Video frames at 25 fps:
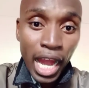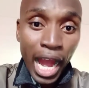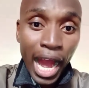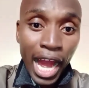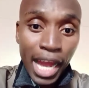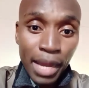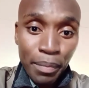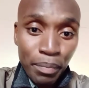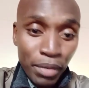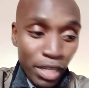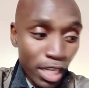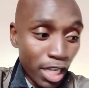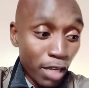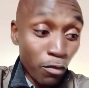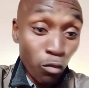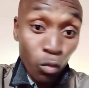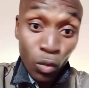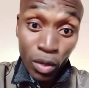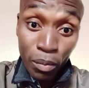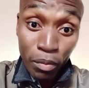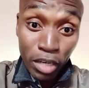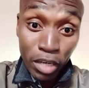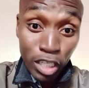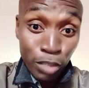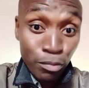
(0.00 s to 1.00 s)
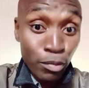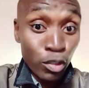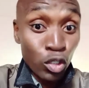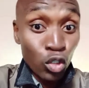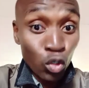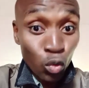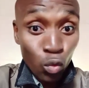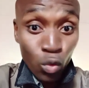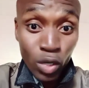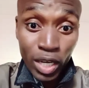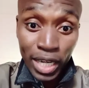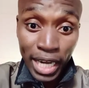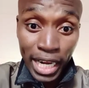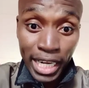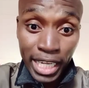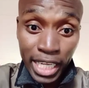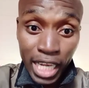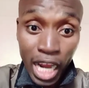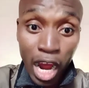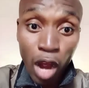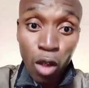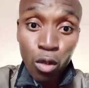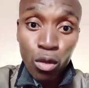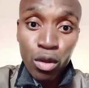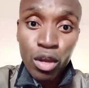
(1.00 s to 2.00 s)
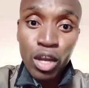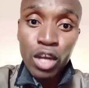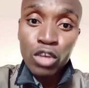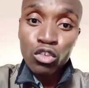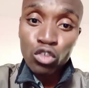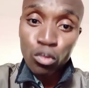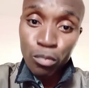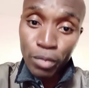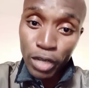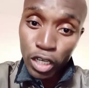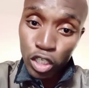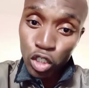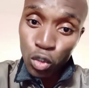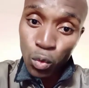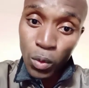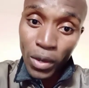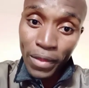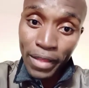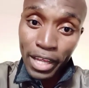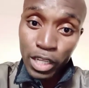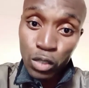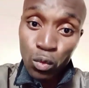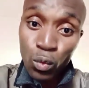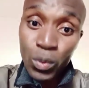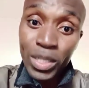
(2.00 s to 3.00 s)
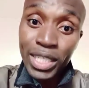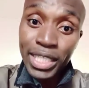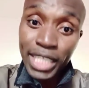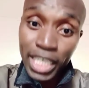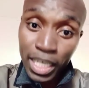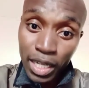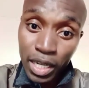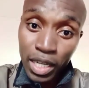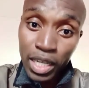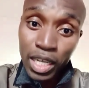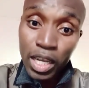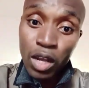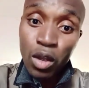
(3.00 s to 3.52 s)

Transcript: I believe we must be doing right now to make sure that we take